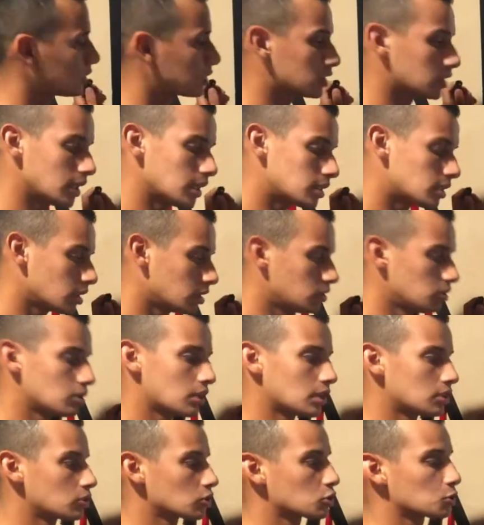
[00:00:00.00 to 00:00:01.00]
It's easy. You
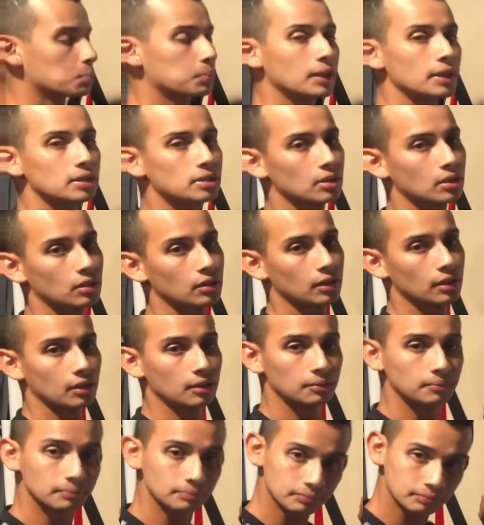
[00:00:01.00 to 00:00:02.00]
can just place it on
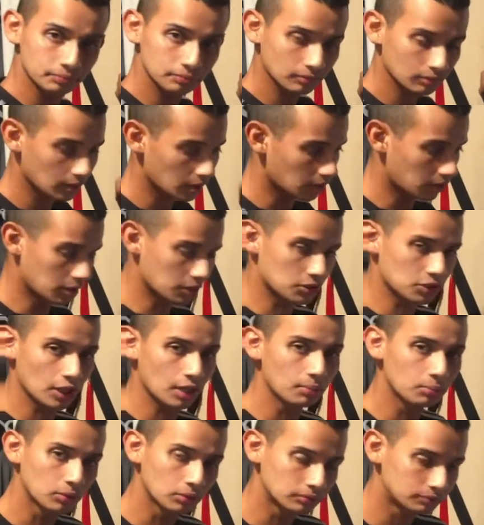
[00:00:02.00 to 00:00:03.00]
a
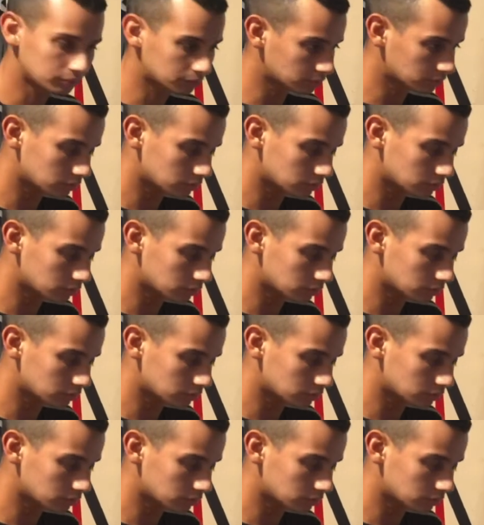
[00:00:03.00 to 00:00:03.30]
table